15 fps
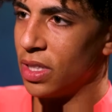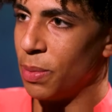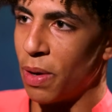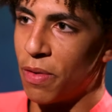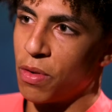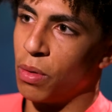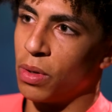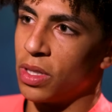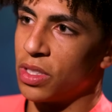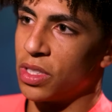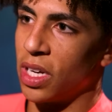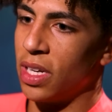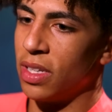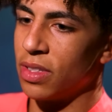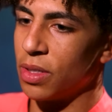Everyone had
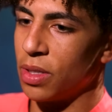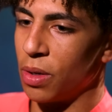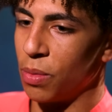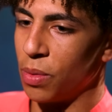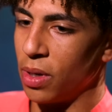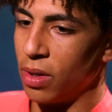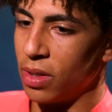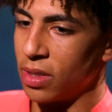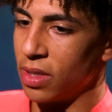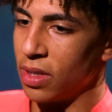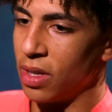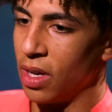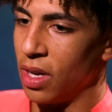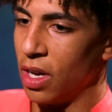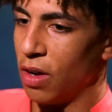changed. You know, we all had a
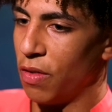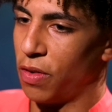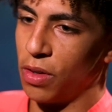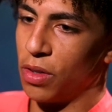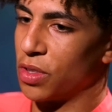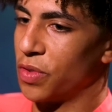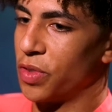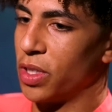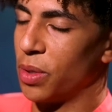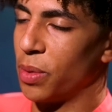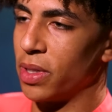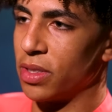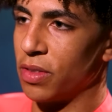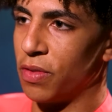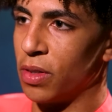philosophy that we had
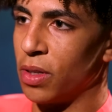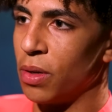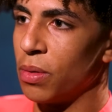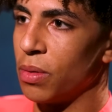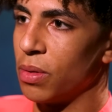to follow.